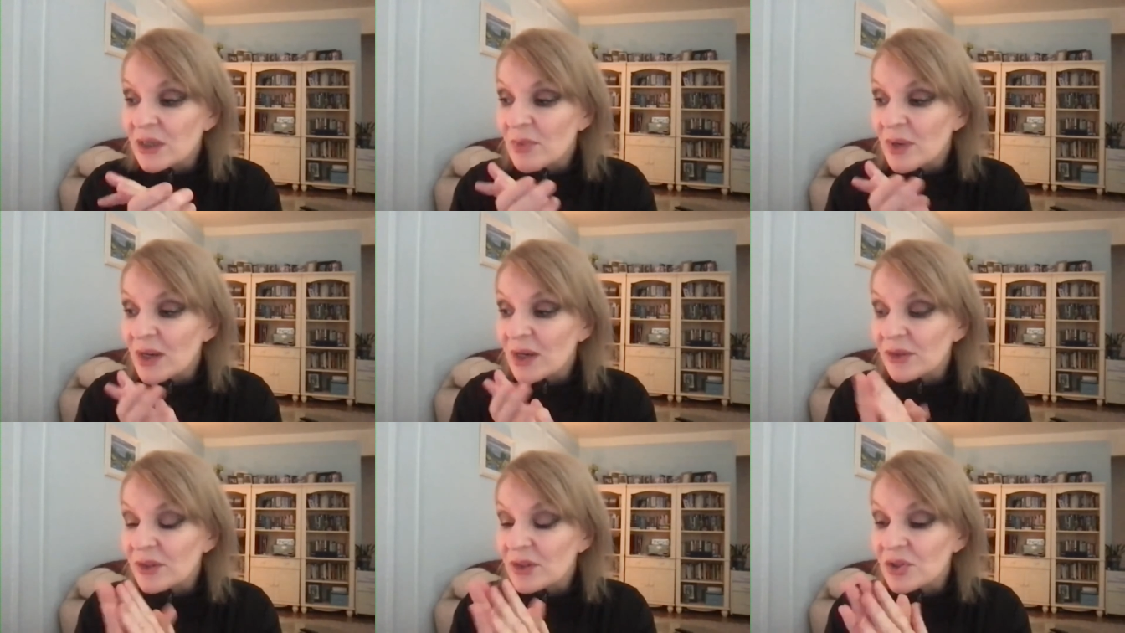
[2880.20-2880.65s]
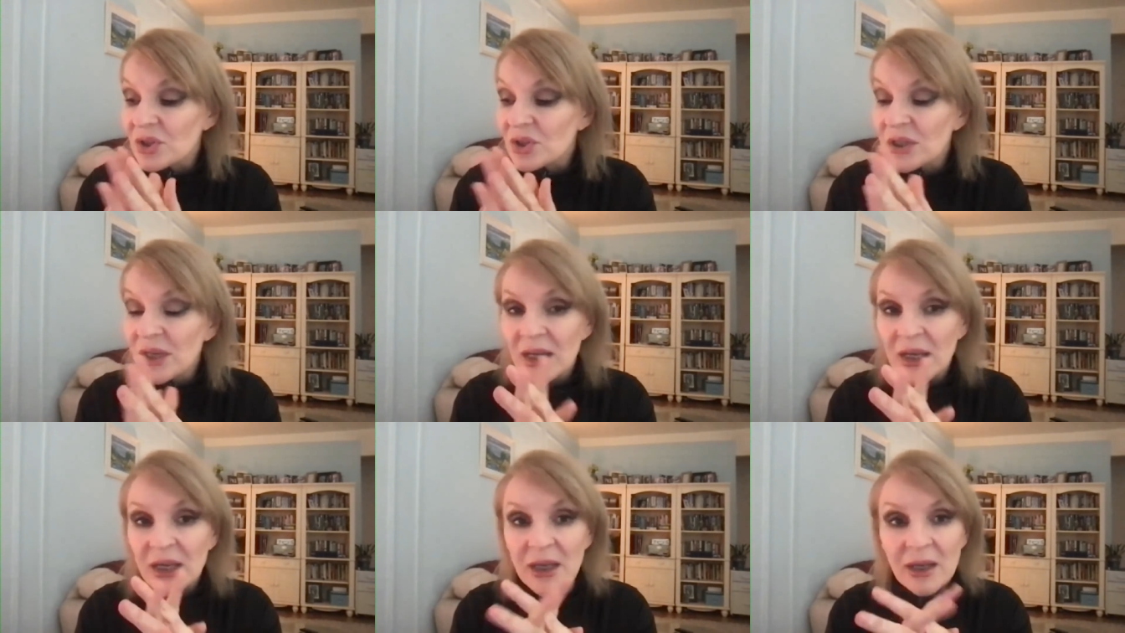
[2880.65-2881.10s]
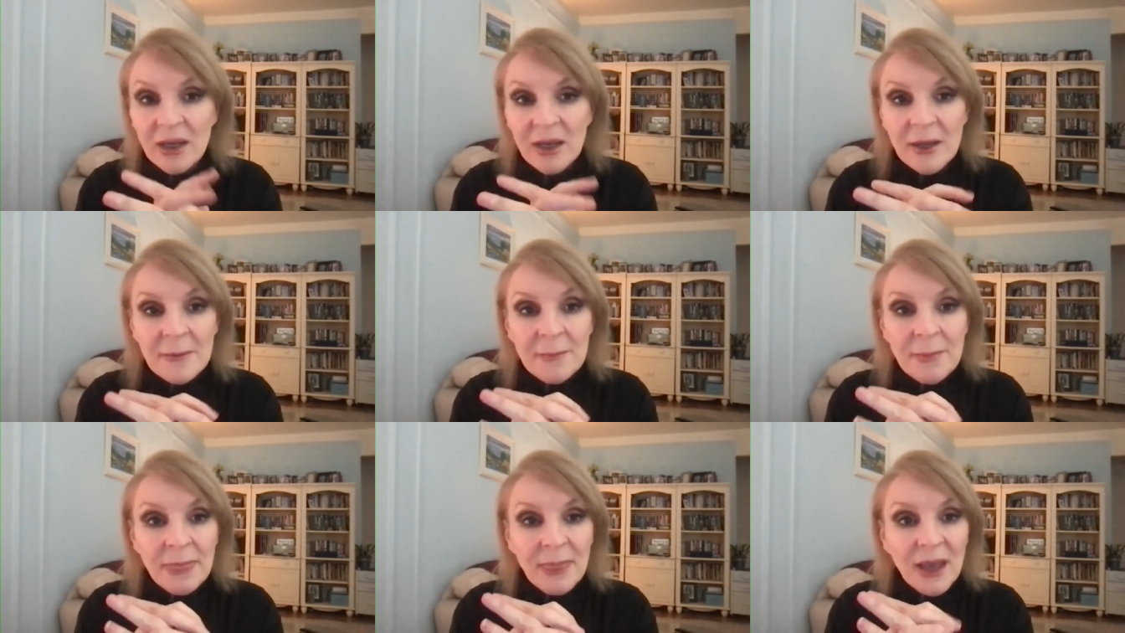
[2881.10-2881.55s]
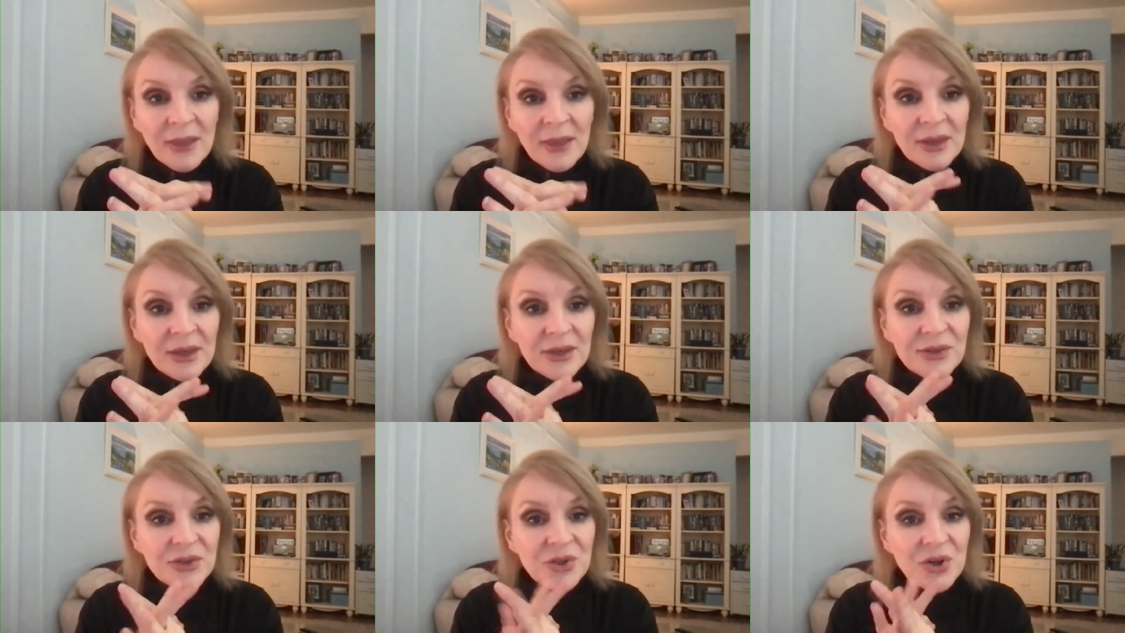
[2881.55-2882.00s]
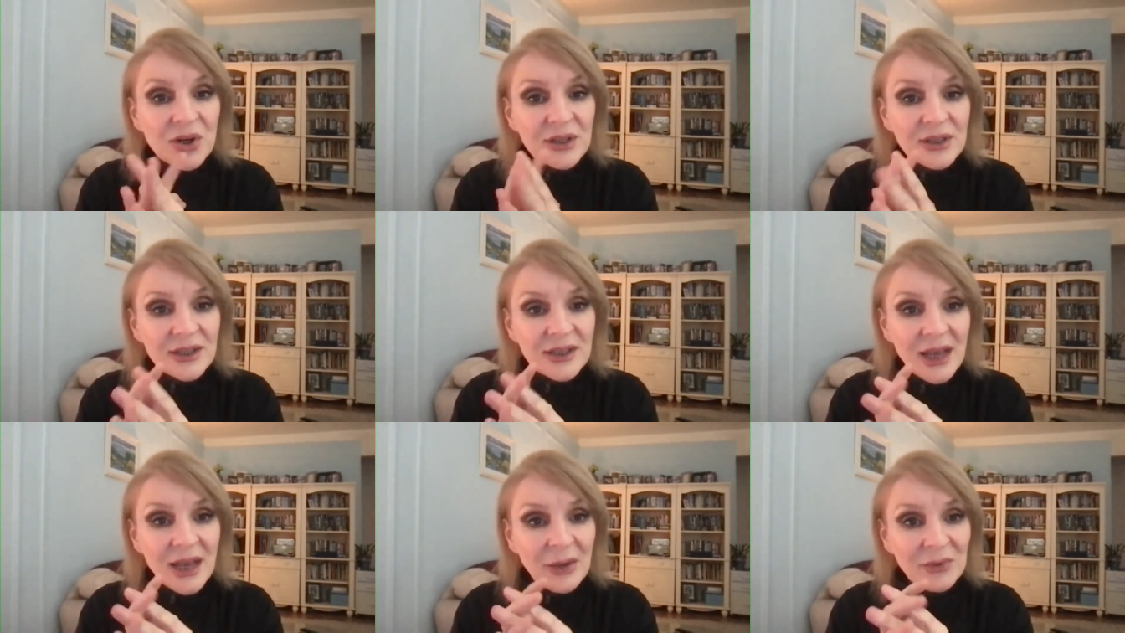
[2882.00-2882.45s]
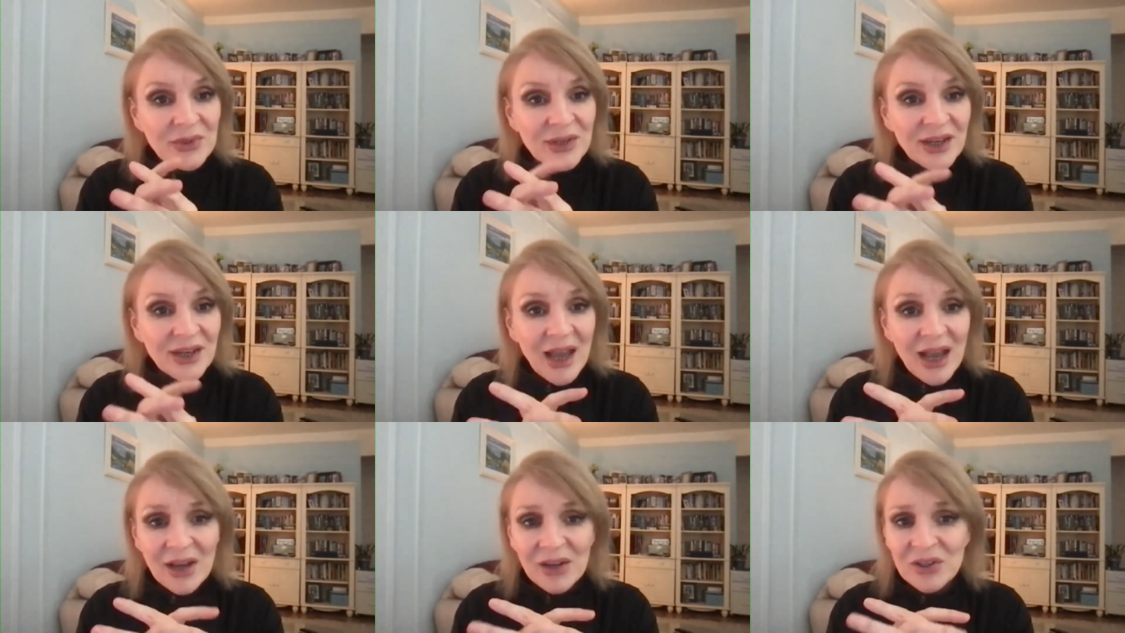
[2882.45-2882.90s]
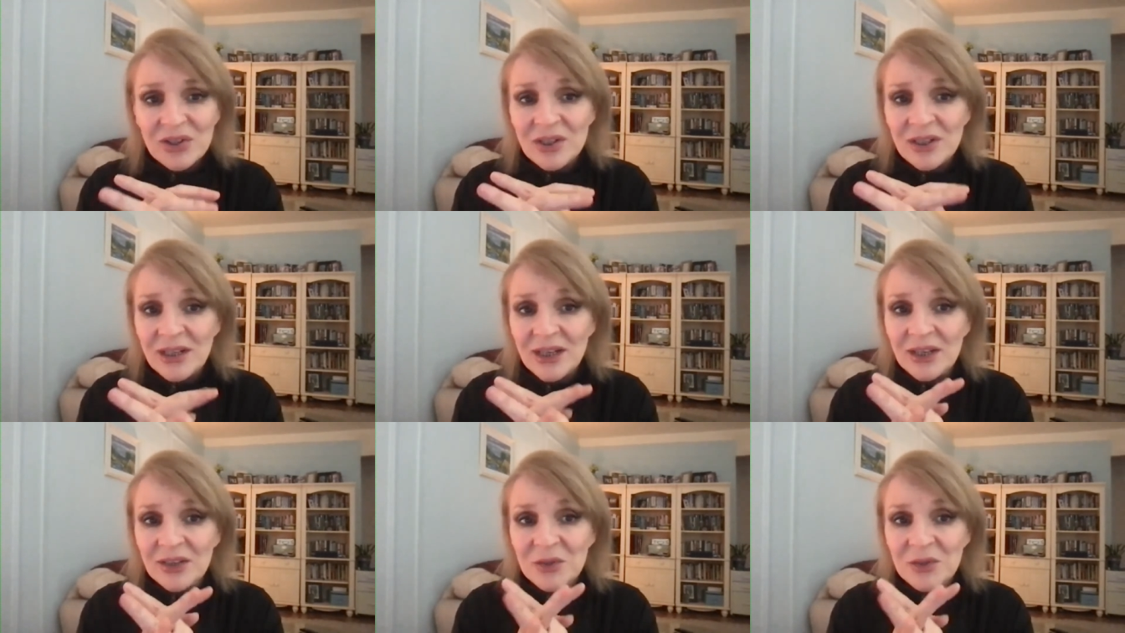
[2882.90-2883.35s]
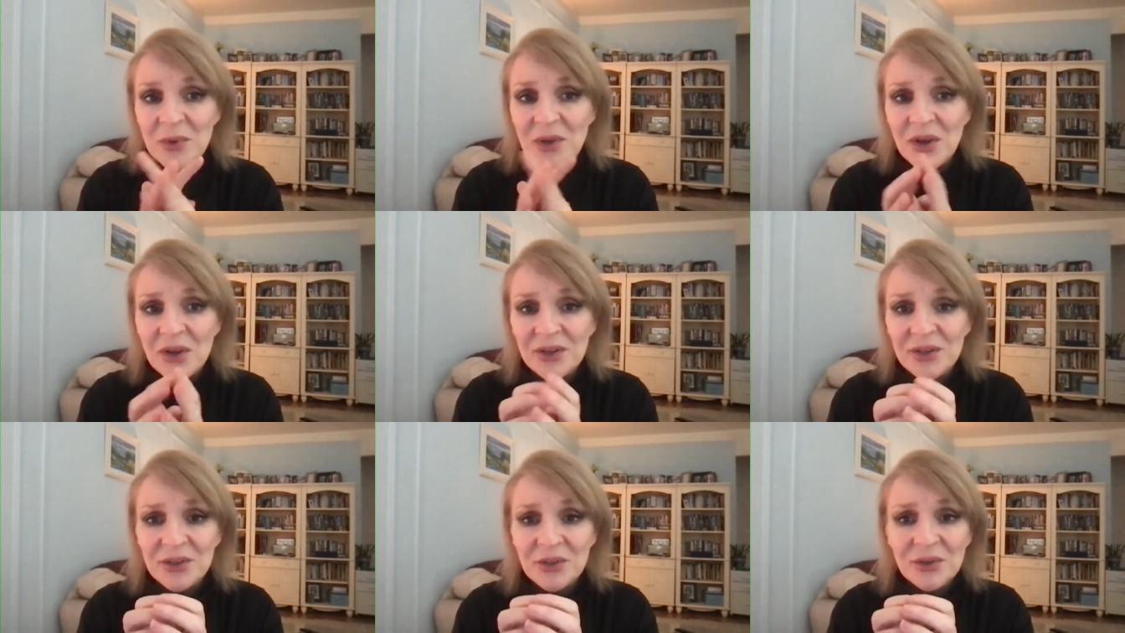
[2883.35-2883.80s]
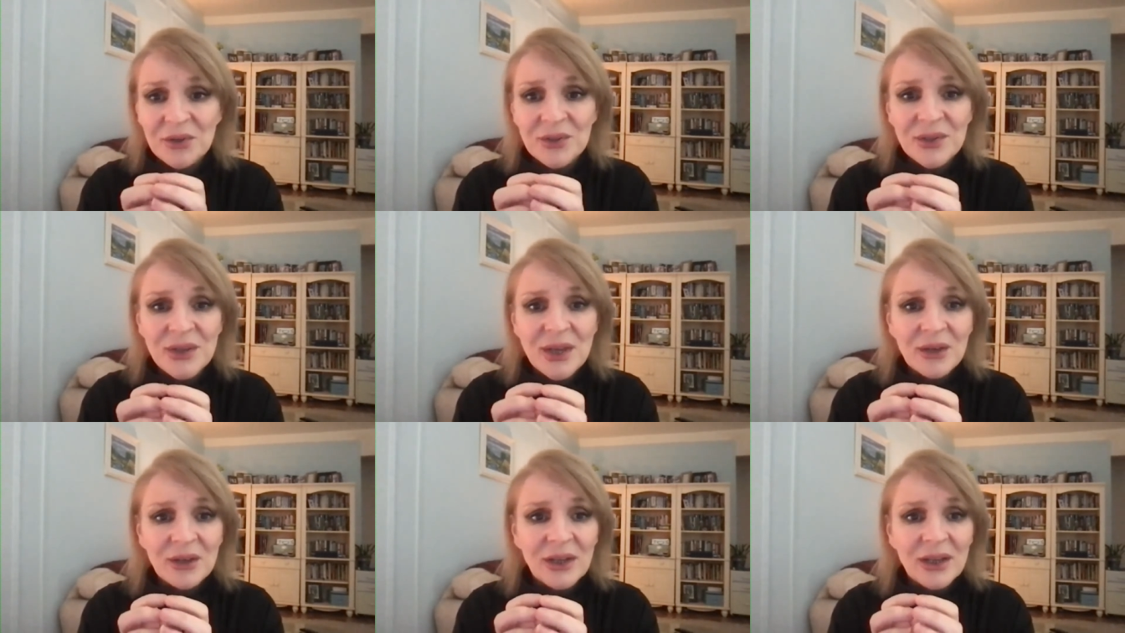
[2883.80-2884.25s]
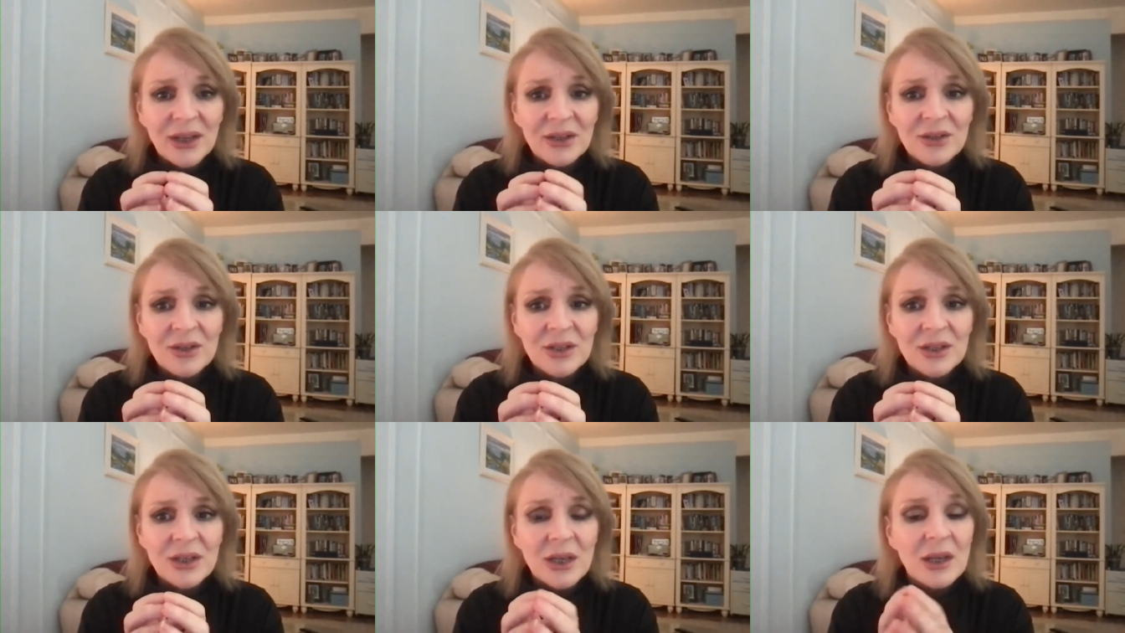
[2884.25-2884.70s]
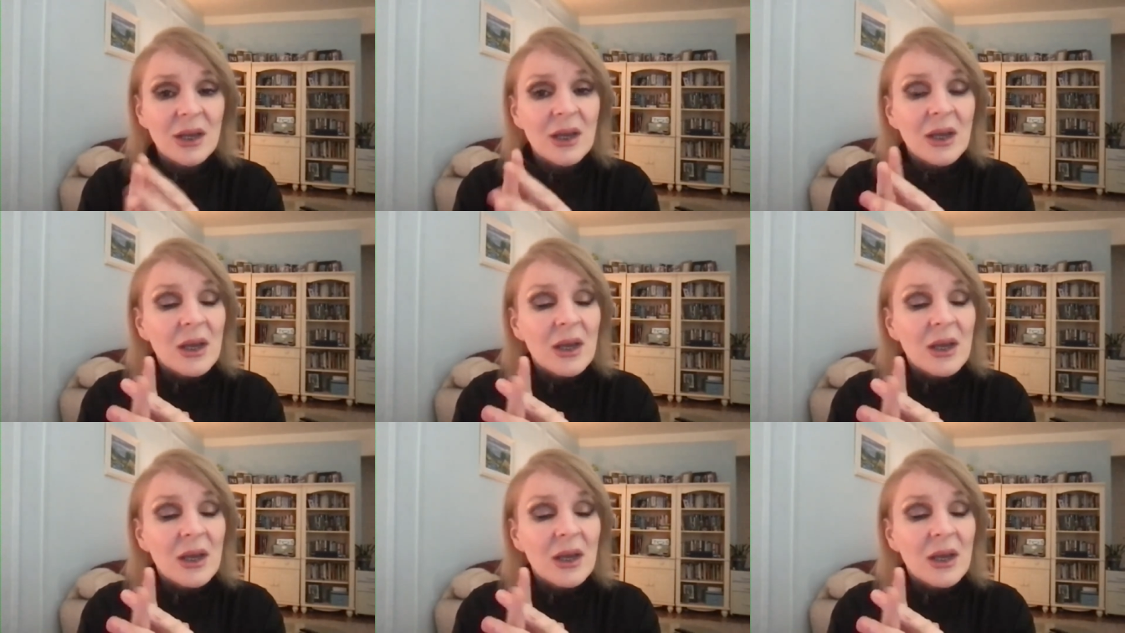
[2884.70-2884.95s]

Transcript: about the she and they start sounding actually to be honest i'm going to sound like nitty